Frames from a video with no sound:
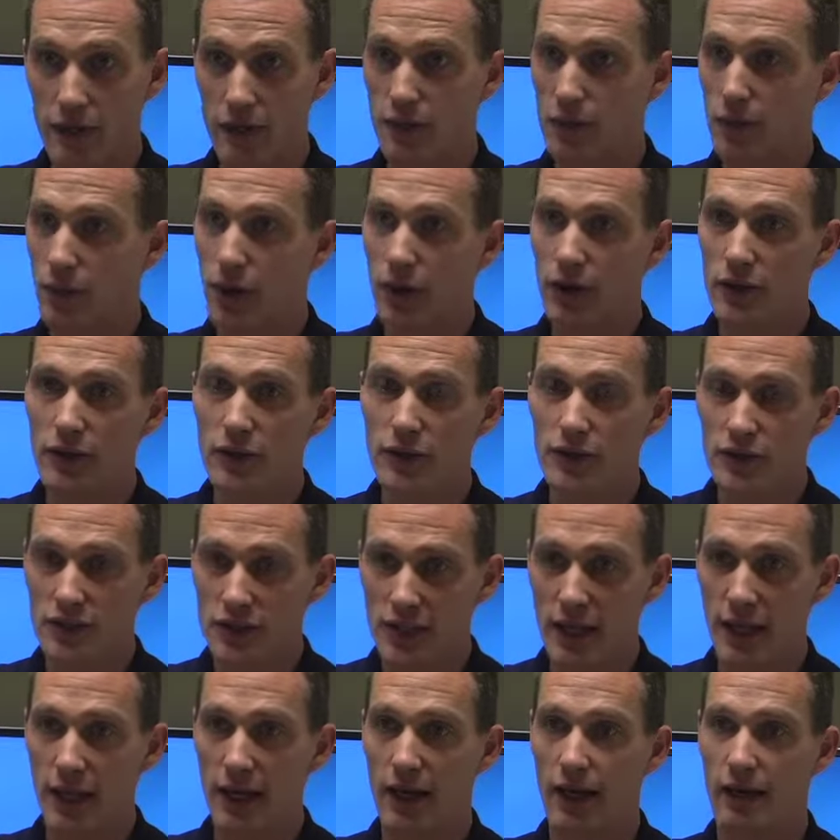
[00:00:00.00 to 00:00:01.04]
Do you
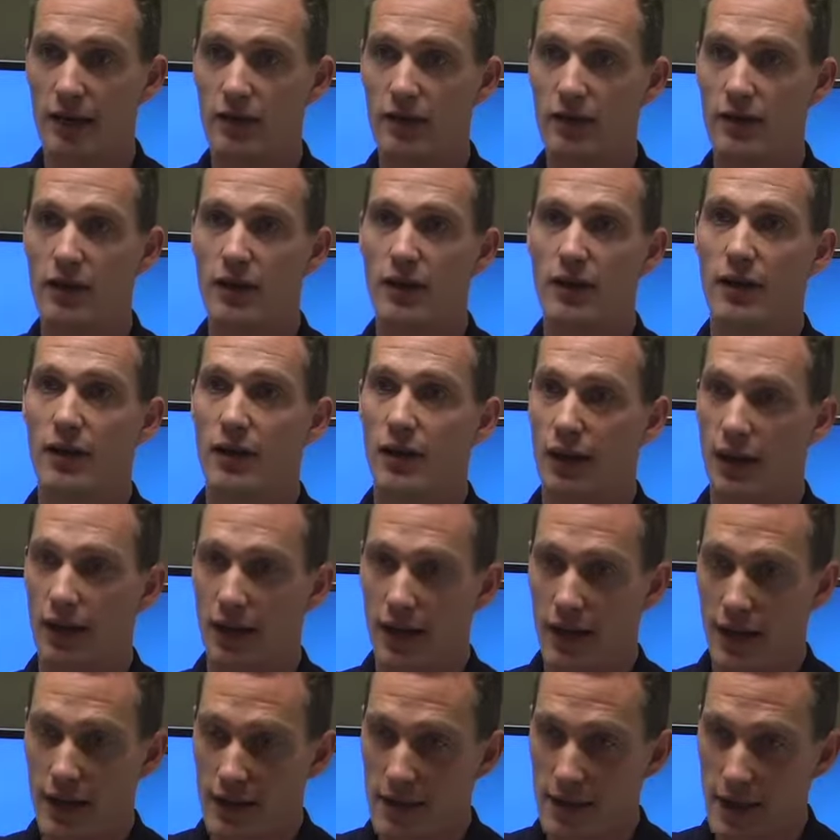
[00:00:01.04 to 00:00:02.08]
understand?
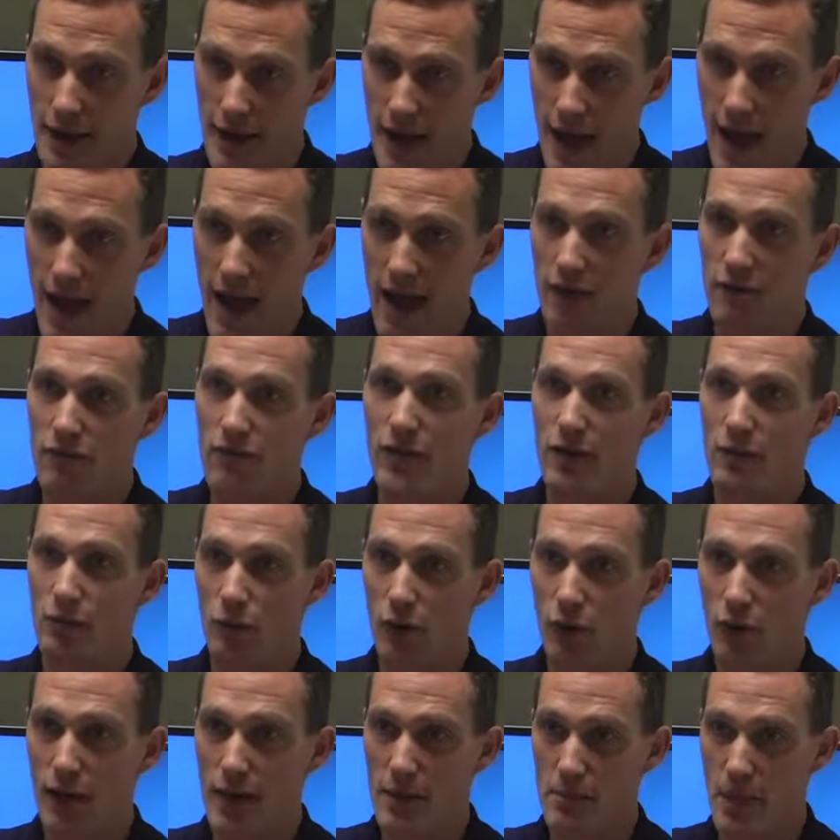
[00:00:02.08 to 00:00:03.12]
And have them
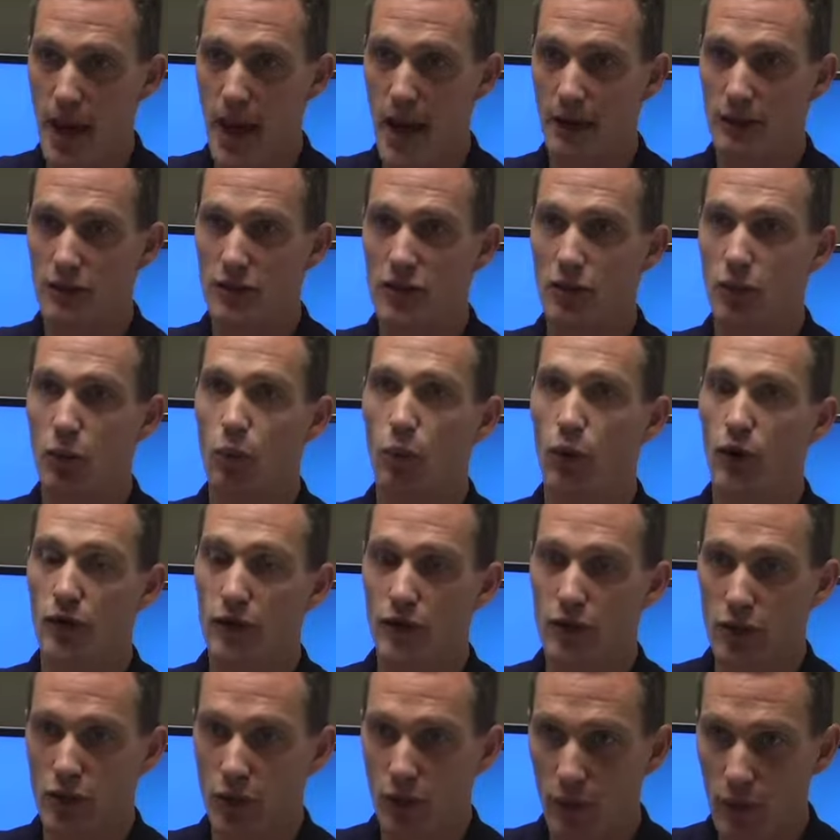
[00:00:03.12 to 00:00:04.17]
relate back to you. What are
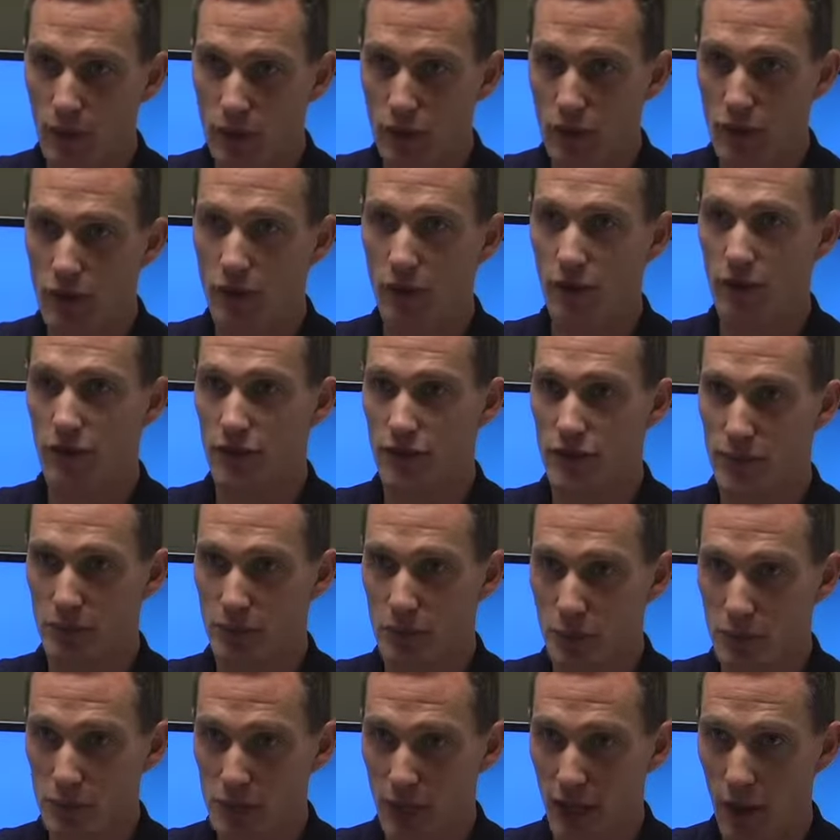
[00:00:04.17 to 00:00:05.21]
you going to do if your
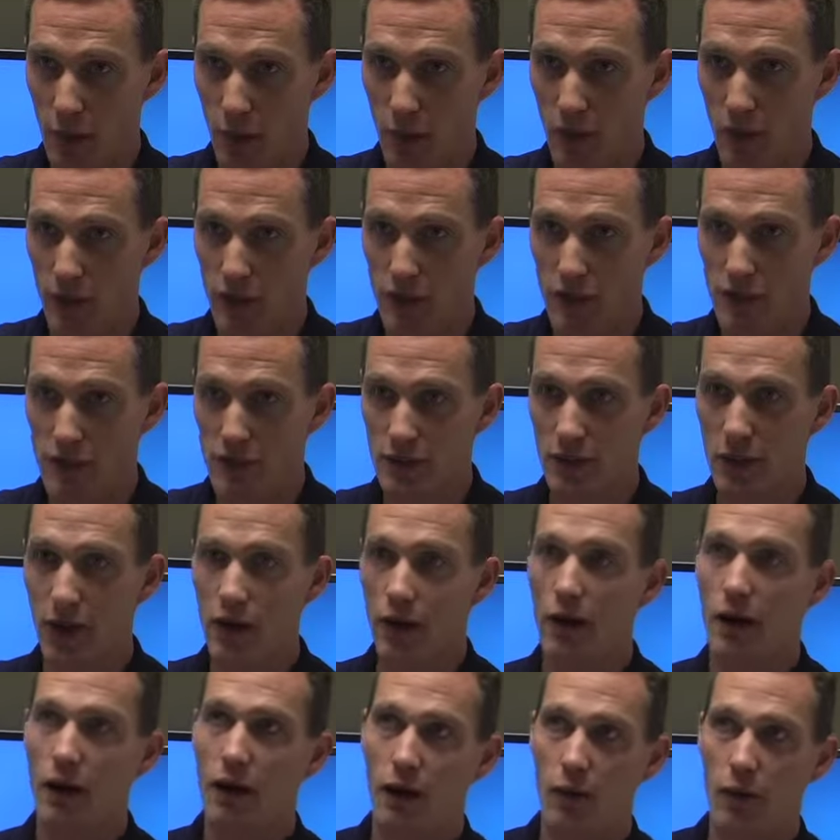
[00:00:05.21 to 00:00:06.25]
symptoms get worse?
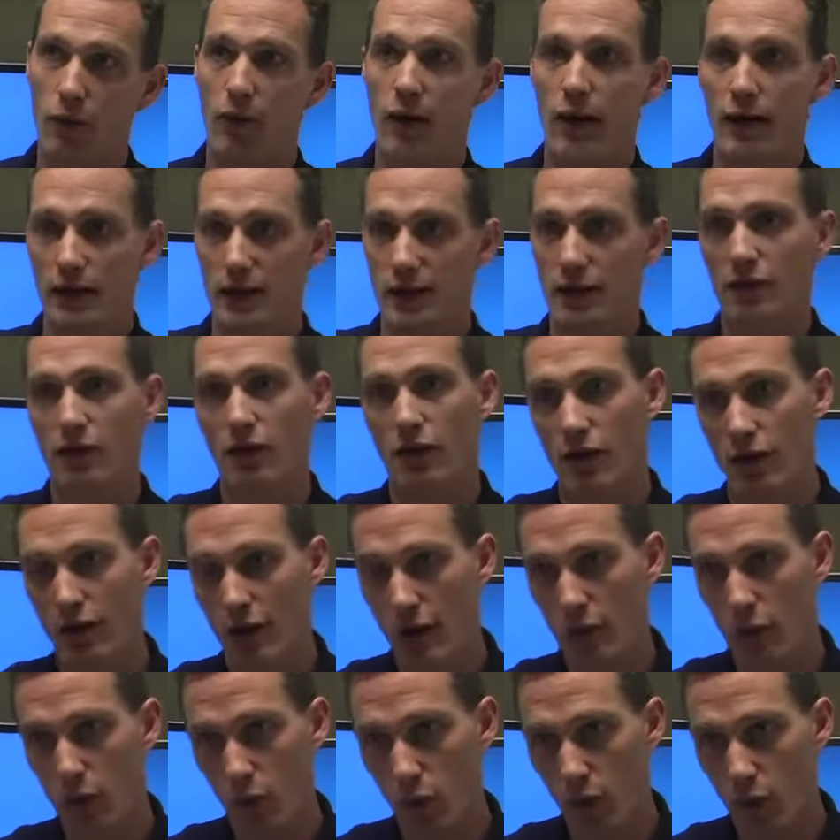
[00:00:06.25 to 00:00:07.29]
Oh, I'm going to call
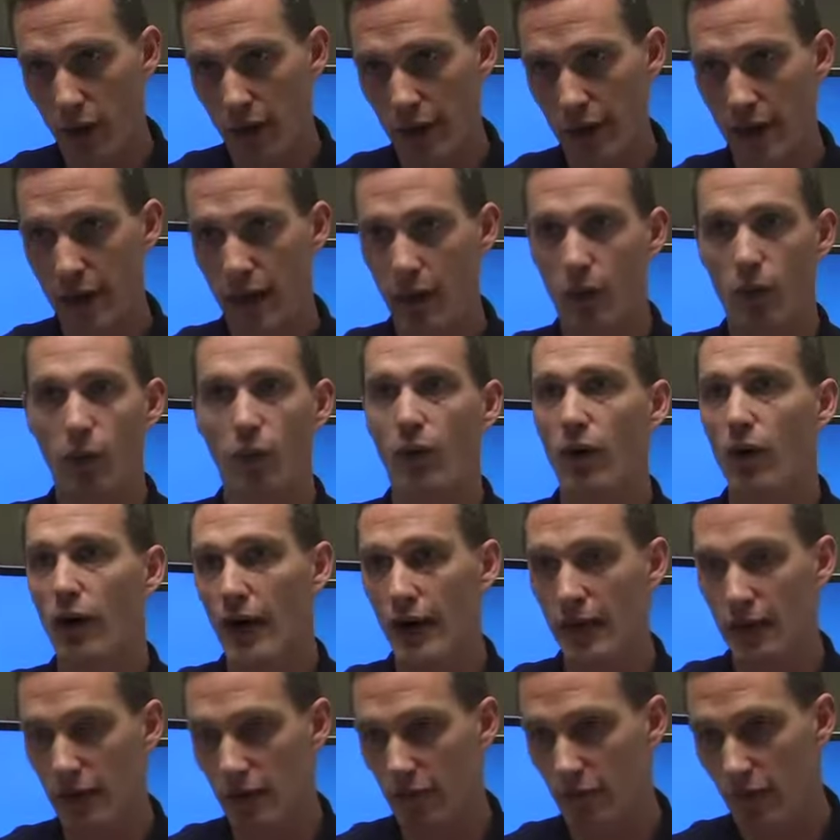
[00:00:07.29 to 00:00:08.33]
911 again, or I'm
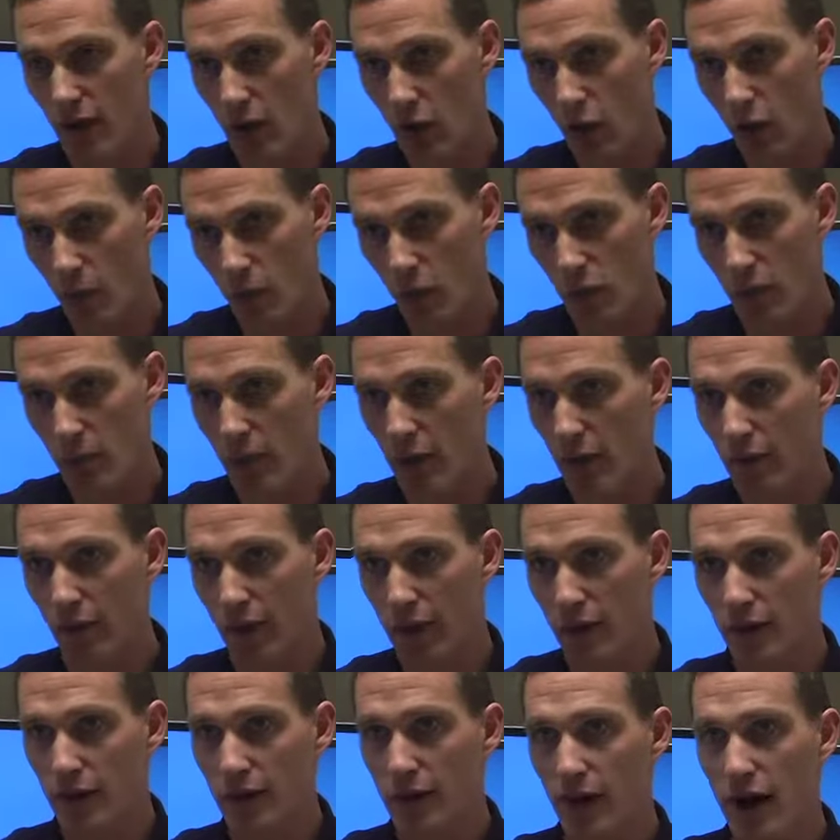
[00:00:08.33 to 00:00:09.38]
going to follow up with my
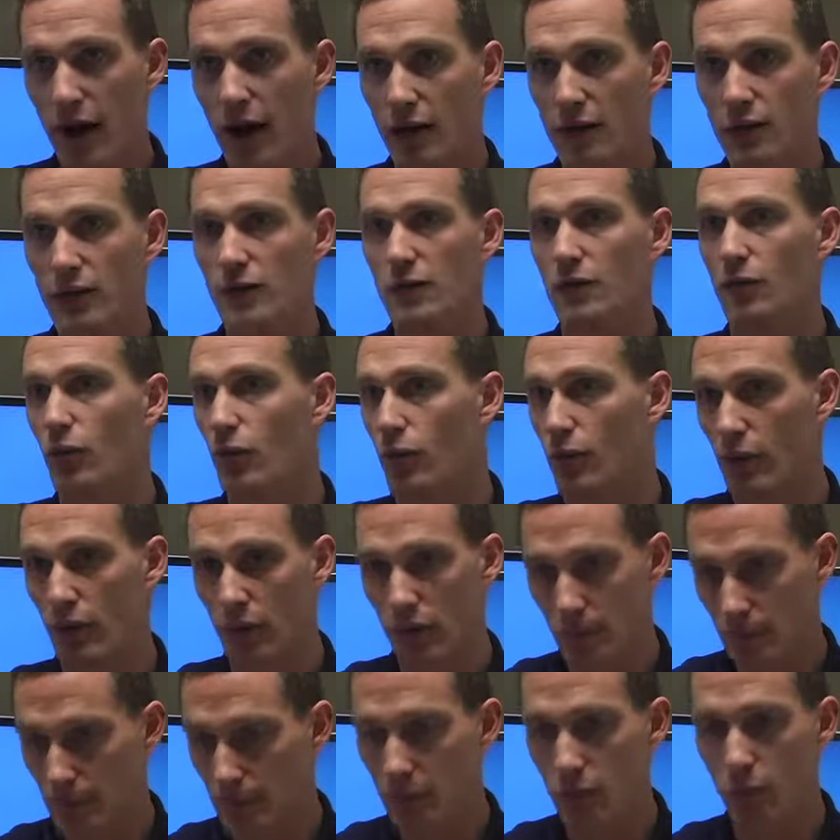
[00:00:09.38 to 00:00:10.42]
regular doctor, or
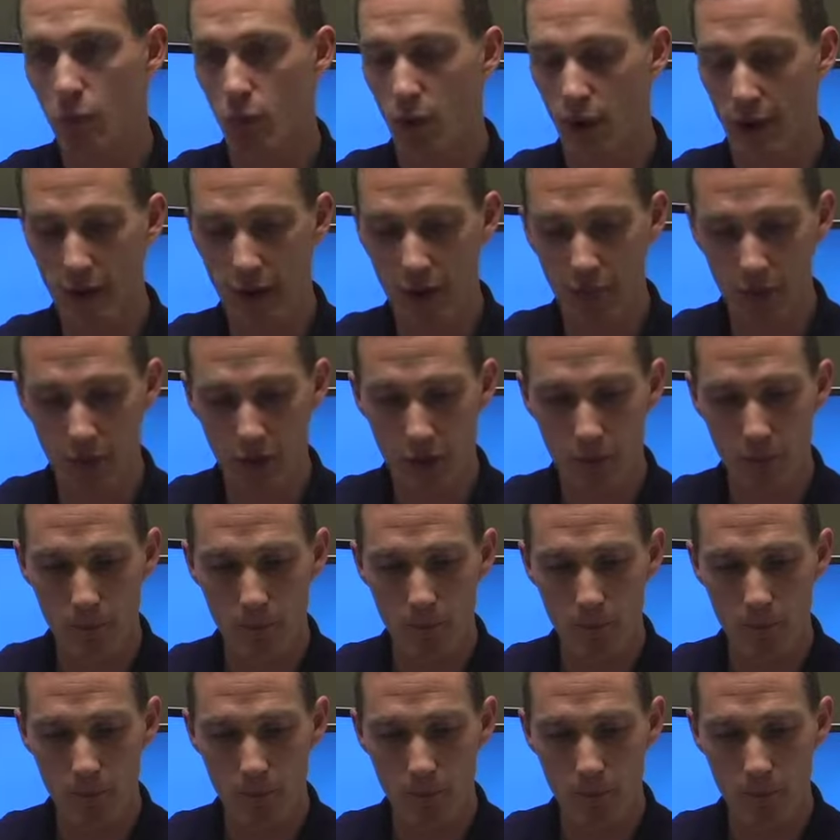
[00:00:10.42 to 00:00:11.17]
what have you.